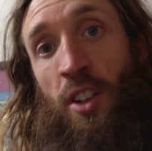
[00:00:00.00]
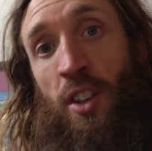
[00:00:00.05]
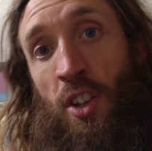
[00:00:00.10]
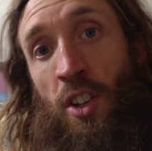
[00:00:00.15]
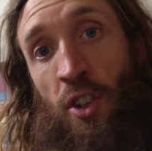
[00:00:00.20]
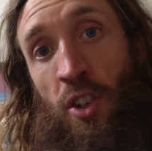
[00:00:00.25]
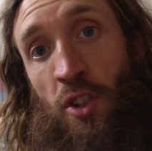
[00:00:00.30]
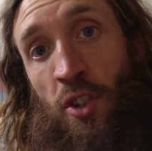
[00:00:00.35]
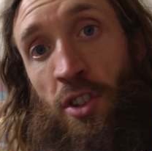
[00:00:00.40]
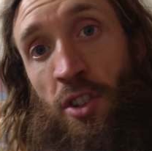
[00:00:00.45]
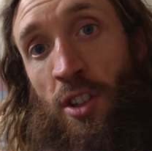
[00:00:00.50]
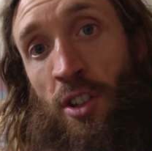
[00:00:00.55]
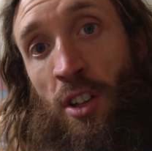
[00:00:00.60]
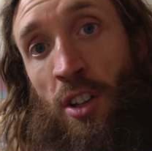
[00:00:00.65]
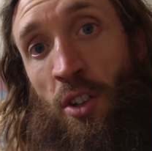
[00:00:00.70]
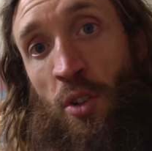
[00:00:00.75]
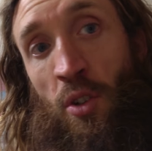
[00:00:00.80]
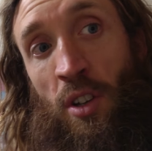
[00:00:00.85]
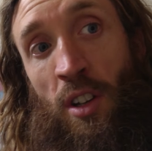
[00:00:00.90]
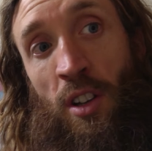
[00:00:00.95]
you're just
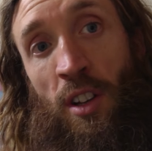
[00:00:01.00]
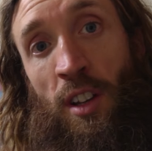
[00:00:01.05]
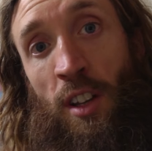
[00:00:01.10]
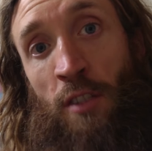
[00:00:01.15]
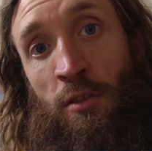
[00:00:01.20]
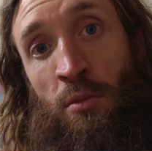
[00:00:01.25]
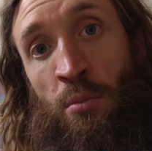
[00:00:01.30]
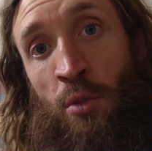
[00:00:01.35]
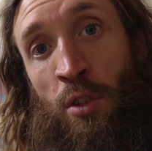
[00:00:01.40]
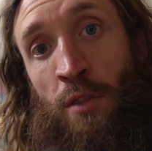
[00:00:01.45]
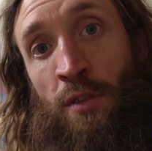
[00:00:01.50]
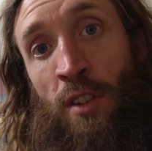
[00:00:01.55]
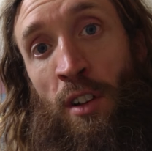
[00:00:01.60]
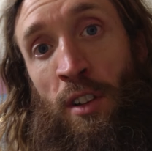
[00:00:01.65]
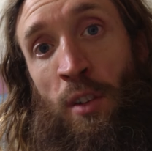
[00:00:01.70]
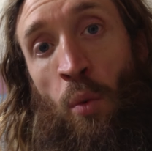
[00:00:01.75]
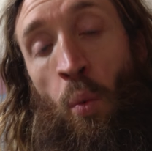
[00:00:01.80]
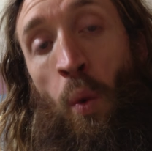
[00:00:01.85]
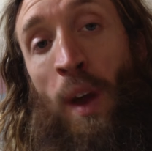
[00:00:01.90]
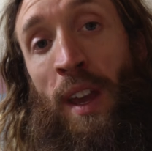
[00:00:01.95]
not going to like remove all
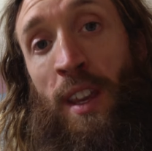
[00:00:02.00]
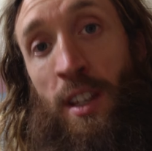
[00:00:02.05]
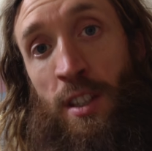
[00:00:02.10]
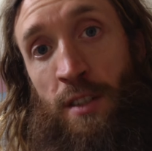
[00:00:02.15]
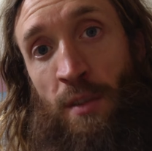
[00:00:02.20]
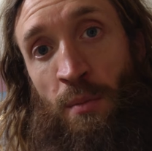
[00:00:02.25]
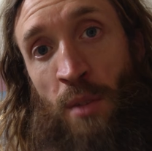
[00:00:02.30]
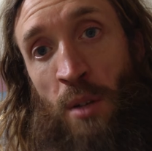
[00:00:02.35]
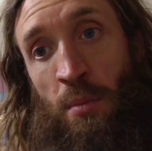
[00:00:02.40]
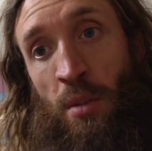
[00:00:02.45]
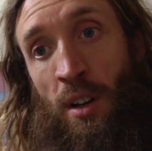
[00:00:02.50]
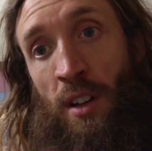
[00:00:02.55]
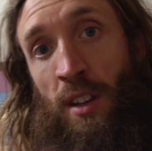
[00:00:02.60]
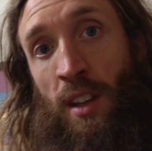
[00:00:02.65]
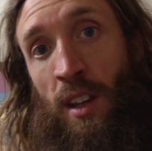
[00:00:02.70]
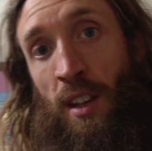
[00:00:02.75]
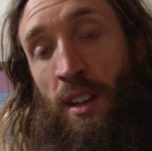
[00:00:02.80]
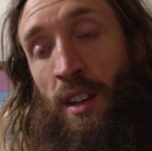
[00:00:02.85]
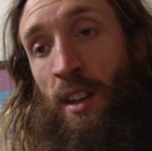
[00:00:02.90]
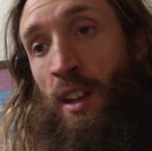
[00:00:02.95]
the waste from your
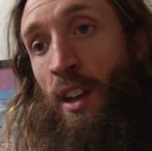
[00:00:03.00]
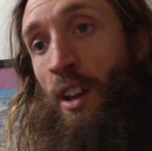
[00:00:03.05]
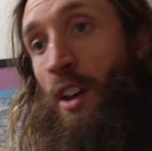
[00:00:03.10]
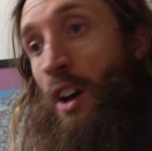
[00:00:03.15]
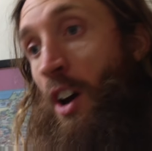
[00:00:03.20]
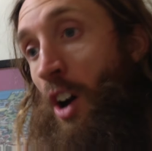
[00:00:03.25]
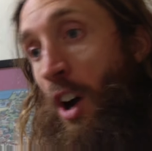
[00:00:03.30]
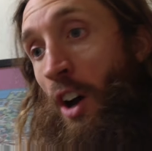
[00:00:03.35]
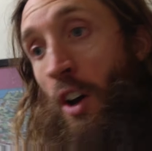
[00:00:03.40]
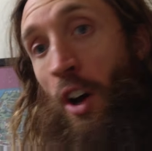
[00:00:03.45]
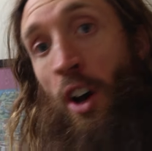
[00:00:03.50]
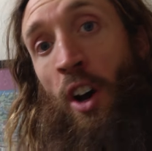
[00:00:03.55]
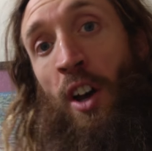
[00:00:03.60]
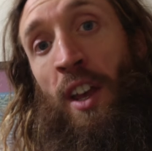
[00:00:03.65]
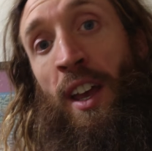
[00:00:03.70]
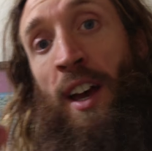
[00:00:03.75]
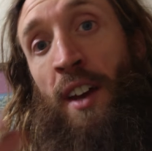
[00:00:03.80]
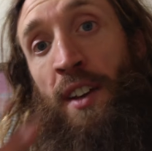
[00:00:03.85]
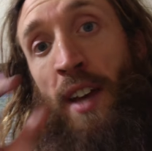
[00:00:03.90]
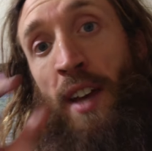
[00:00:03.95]
body.
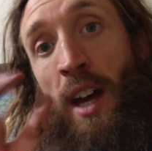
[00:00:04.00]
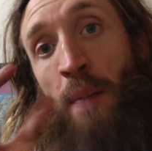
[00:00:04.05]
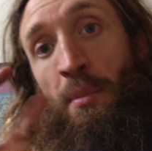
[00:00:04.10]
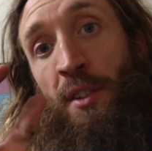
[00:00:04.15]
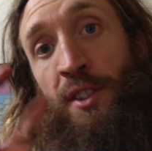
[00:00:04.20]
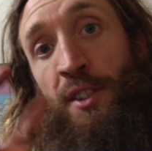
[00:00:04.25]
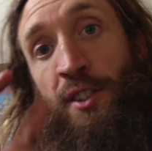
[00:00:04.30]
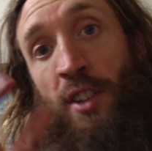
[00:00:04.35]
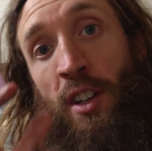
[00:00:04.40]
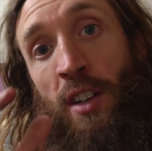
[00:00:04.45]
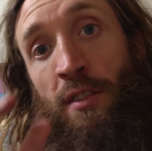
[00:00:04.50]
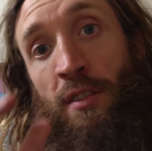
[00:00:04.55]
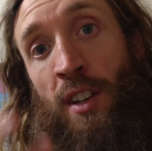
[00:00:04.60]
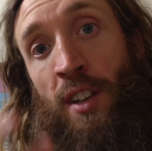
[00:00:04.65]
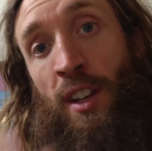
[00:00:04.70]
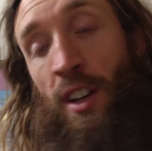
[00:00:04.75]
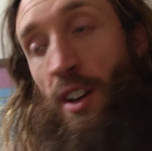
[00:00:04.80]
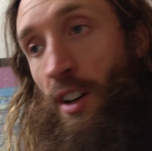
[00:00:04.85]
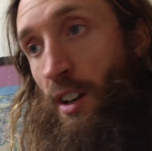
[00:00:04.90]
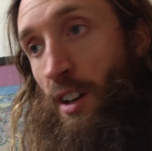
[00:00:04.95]
I add apple cider
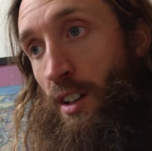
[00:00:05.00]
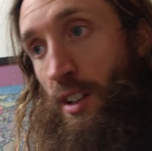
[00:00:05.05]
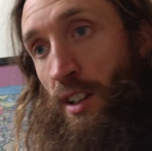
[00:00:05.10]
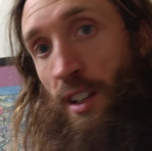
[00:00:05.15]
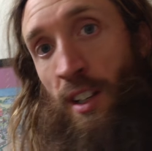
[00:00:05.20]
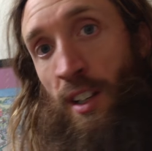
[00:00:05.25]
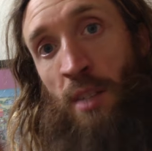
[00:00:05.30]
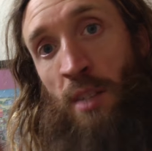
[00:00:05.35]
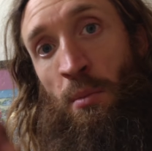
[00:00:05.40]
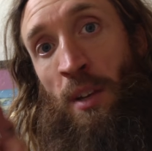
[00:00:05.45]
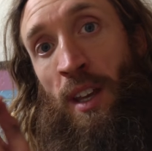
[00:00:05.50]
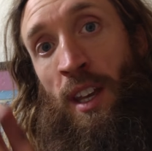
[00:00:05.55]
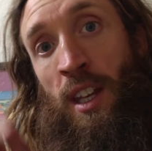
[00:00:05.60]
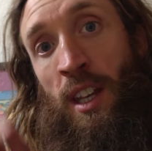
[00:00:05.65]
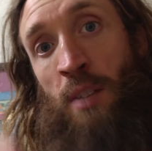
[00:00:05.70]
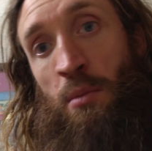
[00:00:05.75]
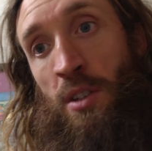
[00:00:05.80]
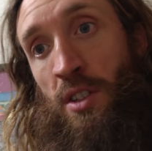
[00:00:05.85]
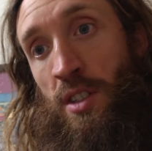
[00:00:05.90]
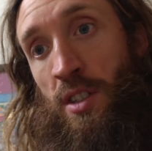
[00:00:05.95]
vinegar into my
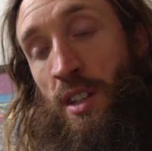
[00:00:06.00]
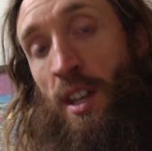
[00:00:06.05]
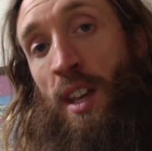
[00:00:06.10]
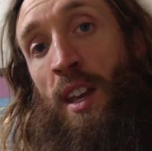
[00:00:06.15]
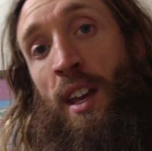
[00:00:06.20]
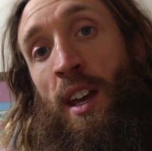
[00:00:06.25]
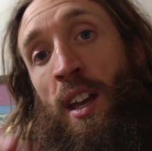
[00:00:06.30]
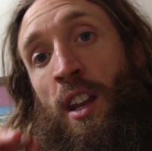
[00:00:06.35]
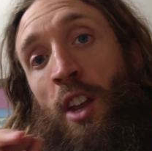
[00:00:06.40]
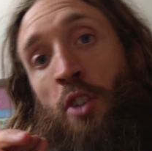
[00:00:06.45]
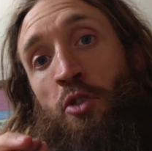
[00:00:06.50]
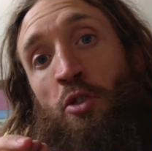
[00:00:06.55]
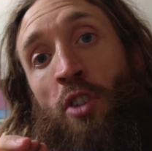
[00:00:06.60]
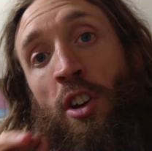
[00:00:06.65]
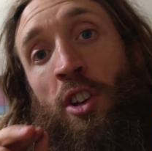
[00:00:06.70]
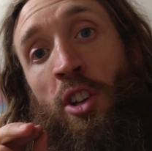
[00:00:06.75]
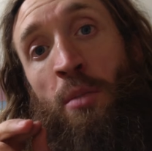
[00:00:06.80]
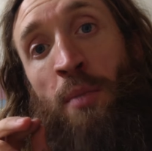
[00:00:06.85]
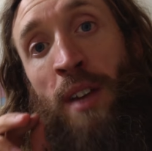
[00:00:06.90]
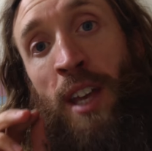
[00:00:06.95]
enemas, and I
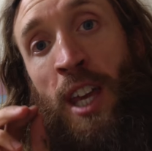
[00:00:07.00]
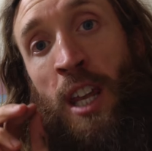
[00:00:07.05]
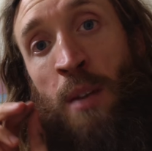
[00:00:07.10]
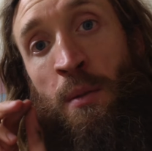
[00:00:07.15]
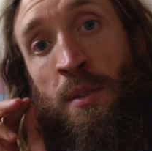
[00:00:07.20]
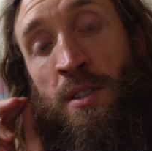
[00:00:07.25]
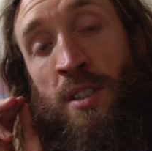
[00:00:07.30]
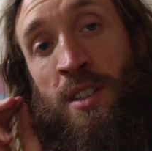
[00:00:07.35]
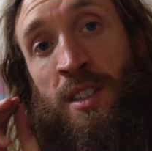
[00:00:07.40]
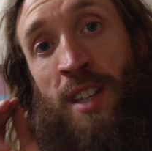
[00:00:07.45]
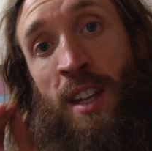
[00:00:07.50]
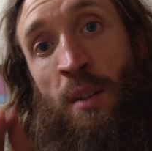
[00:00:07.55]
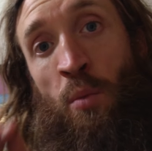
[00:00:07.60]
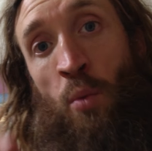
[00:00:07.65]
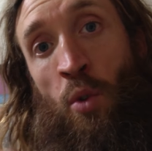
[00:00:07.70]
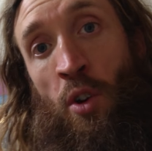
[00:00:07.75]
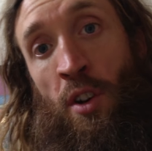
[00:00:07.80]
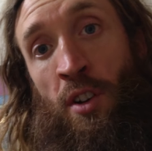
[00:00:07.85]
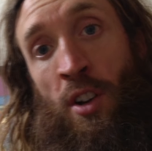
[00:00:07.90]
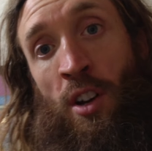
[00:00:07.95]
try to do my enemas. Instead of
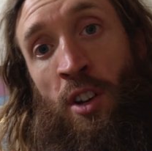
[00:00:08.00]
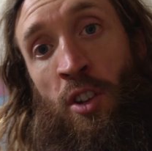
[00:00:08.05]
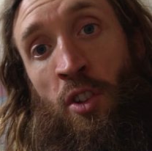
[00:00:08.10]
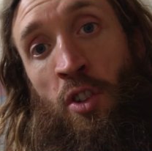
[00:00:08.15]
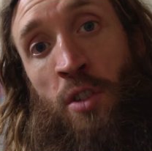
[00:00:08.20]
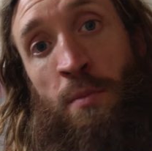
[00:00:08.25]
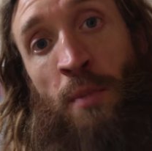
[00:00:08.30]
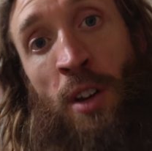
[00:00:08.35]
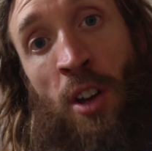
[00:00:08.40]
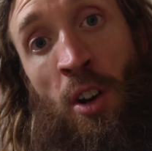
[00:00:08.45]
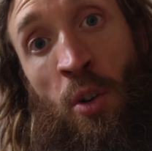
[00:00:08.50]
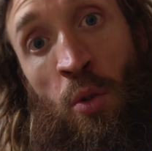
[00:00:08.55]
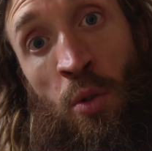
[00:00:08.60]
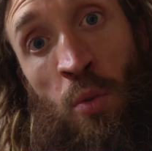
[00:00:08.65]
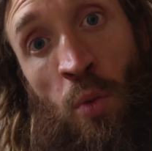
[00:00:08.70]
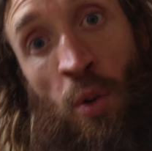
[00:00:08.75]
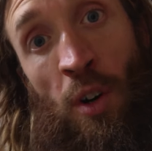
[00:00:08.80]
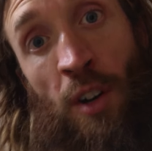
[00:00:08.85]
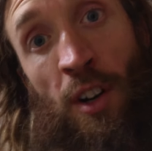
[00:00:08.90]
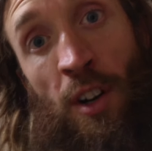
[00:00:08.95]
water, I use my
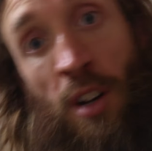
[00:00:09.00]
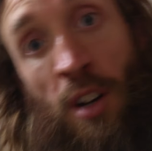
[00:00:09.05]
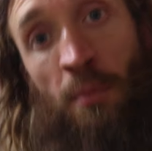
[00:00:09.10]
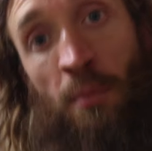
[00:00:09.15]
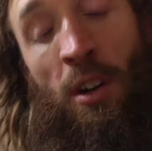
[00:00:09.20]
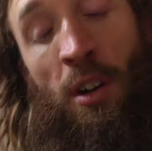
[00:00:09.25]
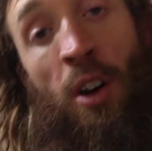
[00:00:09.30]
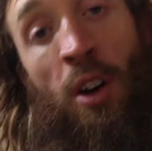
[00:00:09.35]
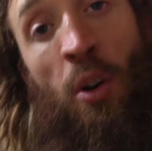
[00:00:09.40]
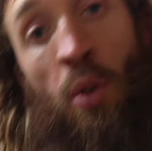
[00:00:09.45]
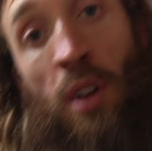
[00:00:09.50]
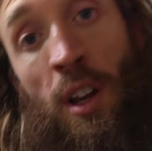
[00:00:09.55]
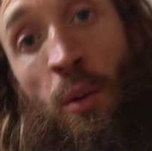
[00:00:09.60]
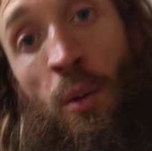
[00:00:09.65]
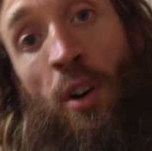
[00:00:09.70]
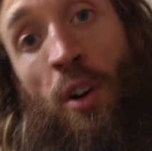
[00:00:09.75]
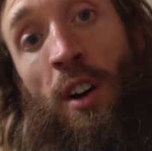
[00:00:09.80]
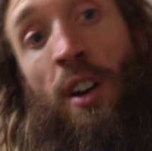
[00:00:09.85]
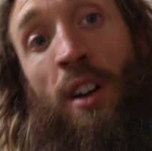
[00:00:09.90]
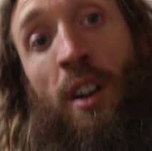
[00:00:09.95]
own water, my holy
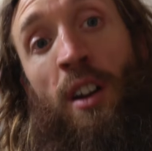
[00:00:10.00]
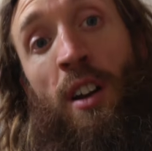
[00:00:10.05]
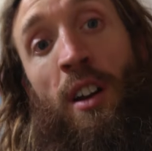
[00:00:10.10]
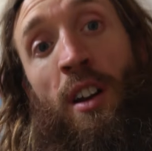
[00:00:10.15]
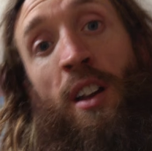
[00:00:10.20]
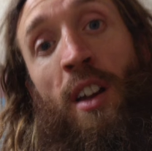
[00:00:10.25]
water,